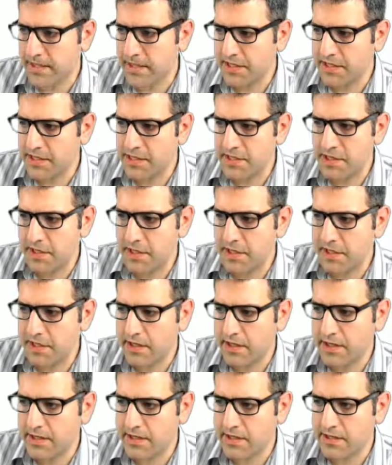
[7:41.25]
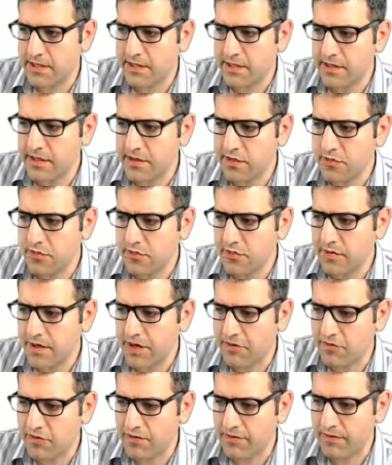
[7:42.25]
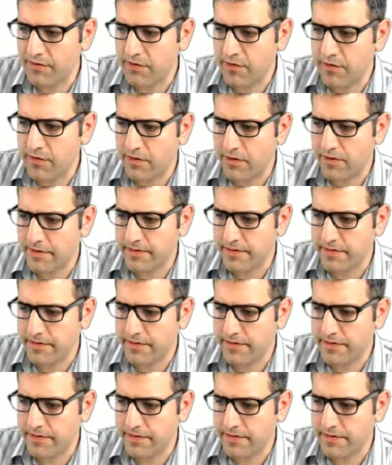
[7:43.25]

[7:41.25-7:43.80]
let's see to router 4,